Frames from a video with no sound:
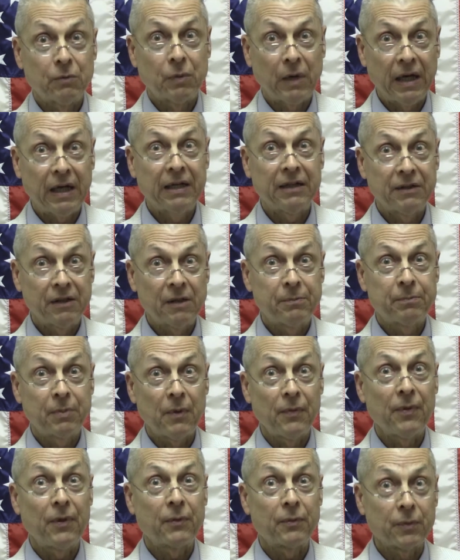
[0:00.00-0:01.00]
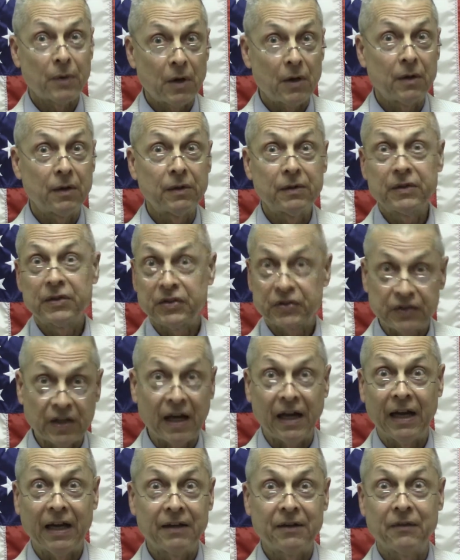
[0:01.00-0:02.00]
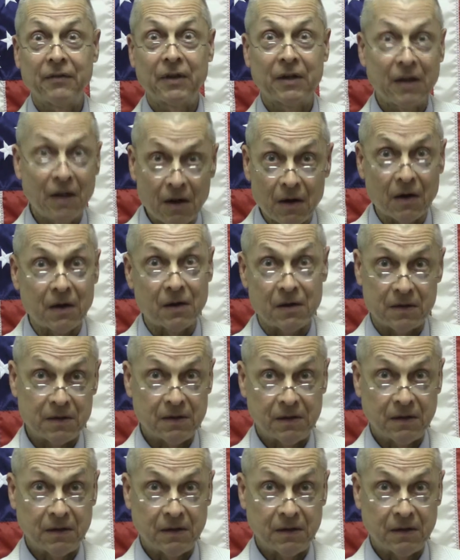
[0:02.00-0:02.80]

wind up on the wrong side of the law.